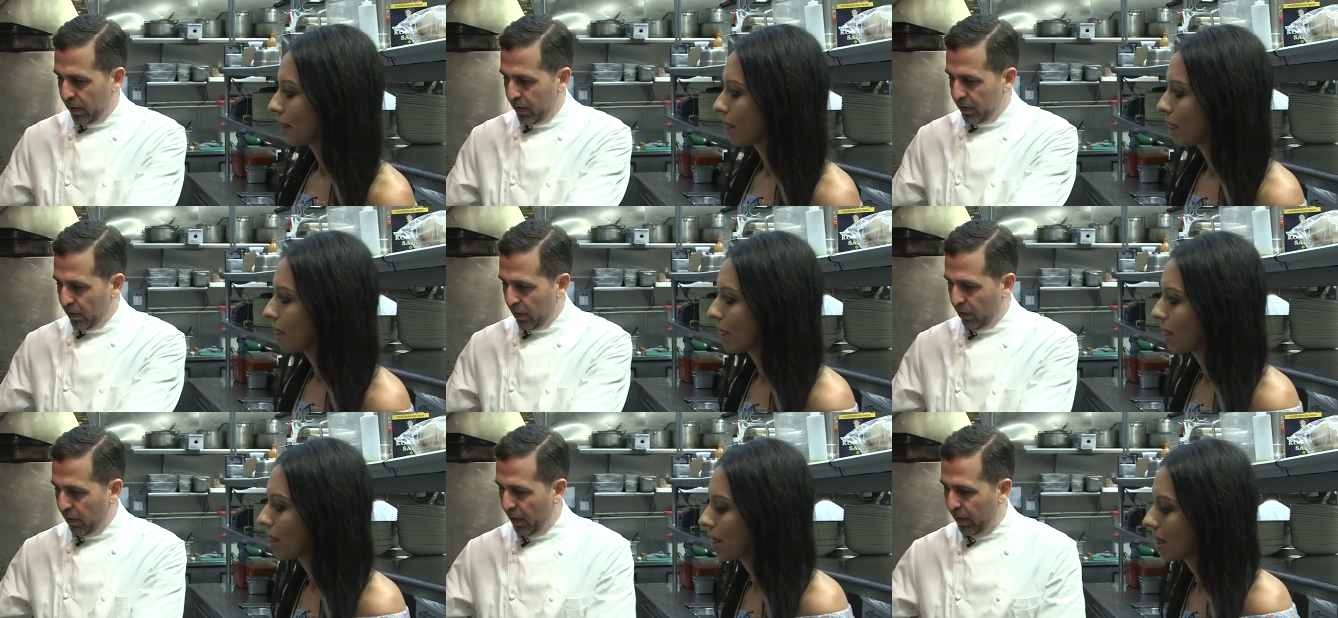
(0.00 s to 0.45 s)

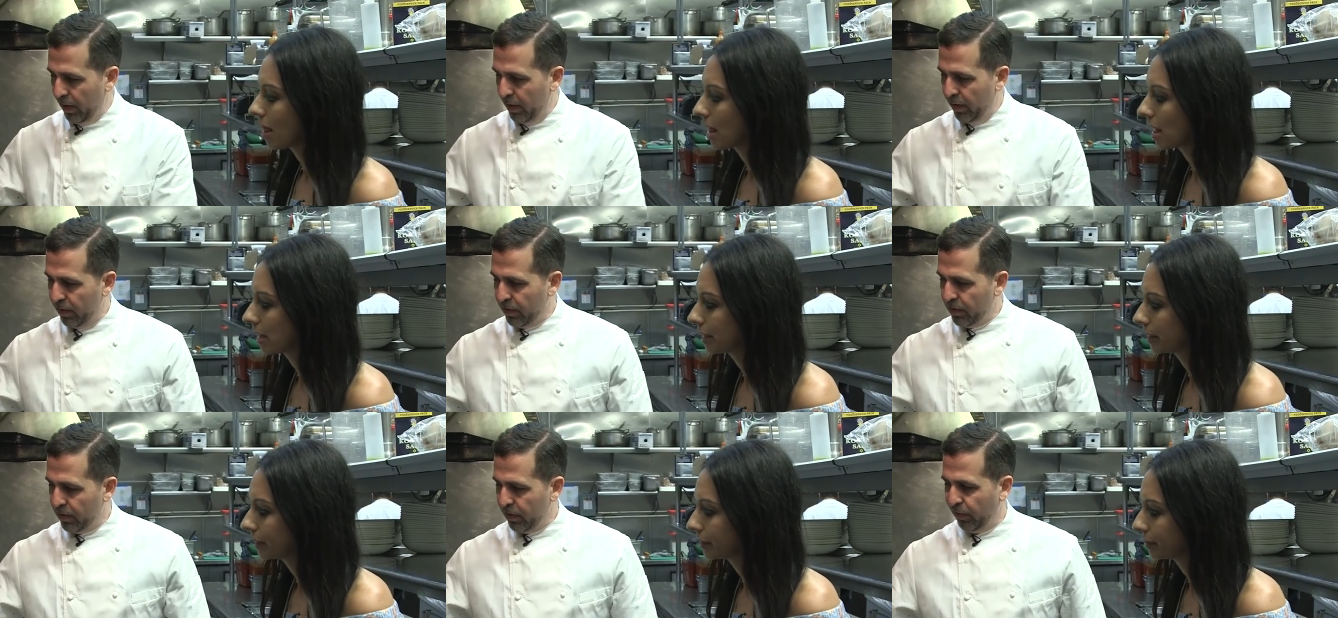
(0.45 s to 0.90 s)
Speaker 1: These are ready,
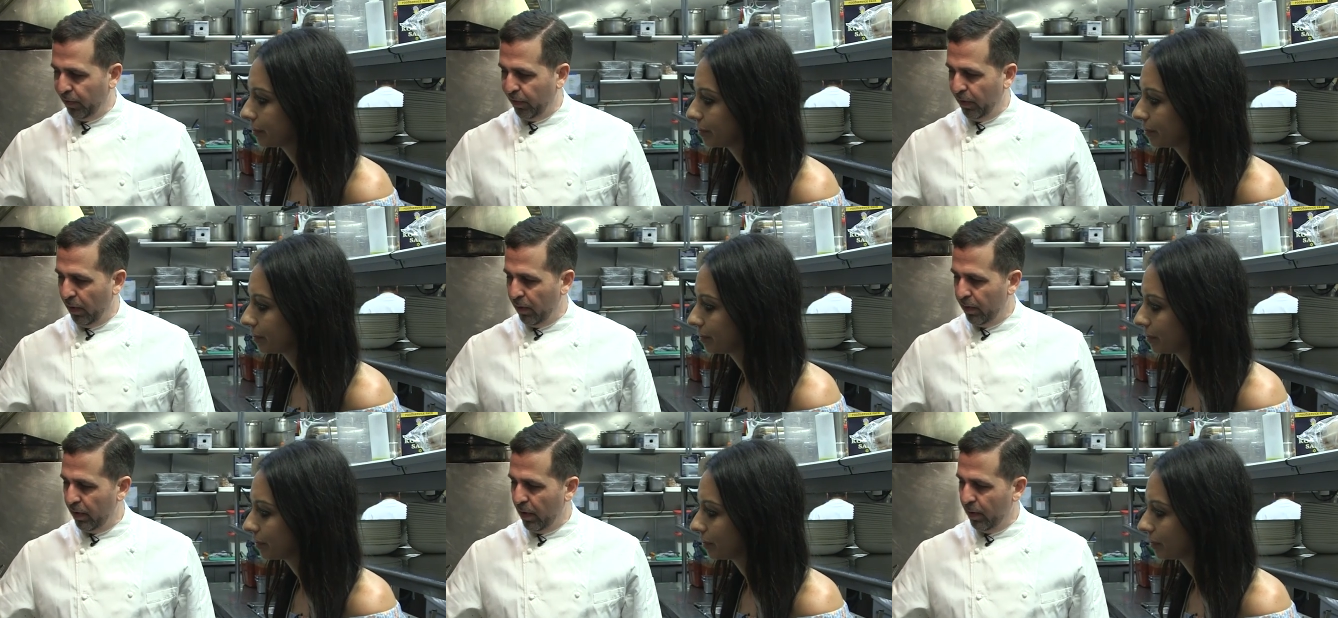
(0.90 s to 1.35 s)
they're just
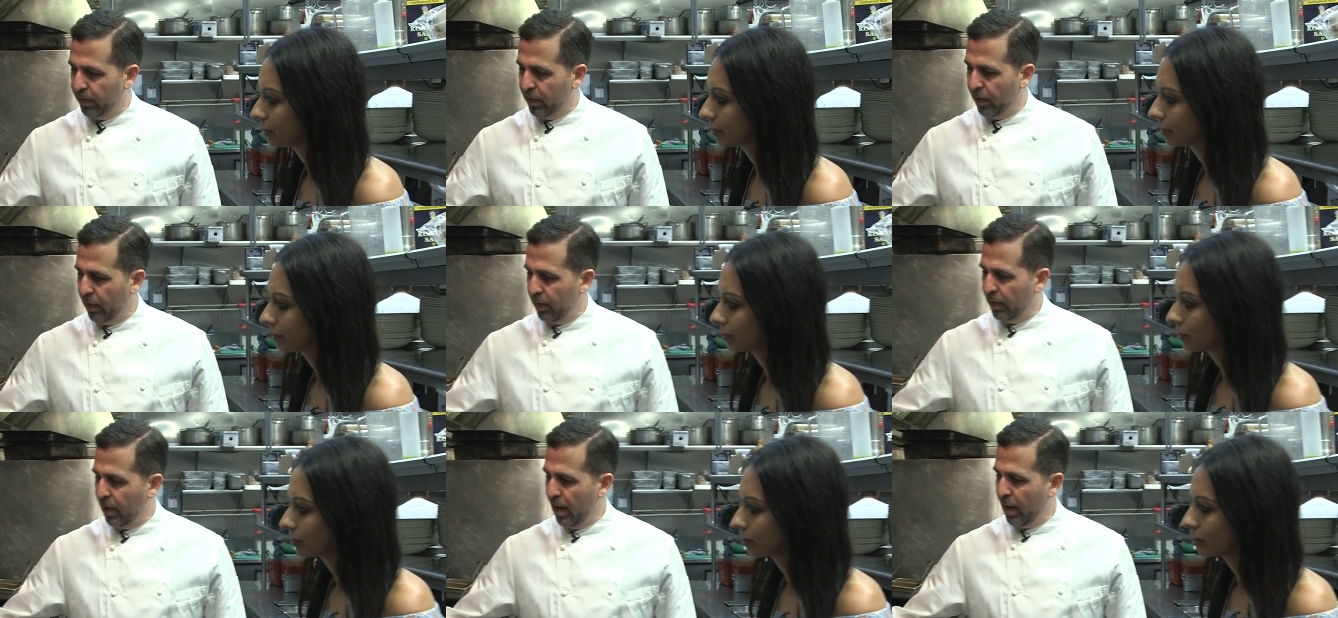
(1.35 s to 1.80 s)
floating up
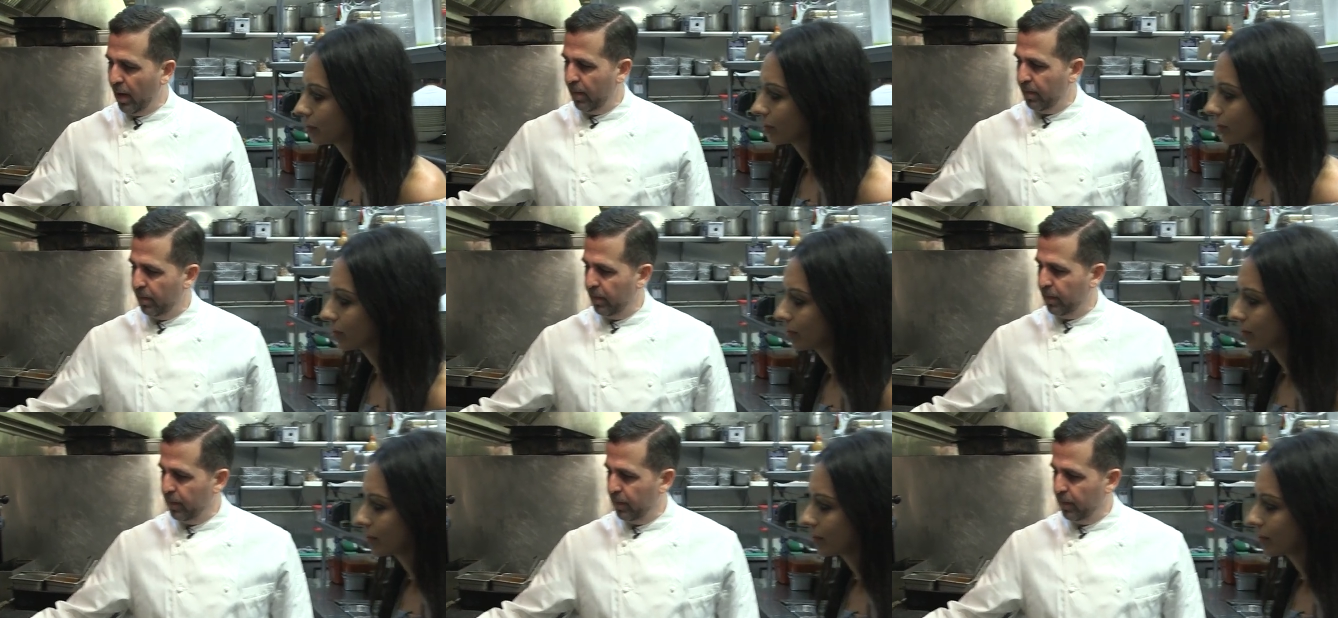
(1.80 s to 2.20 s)
to the top.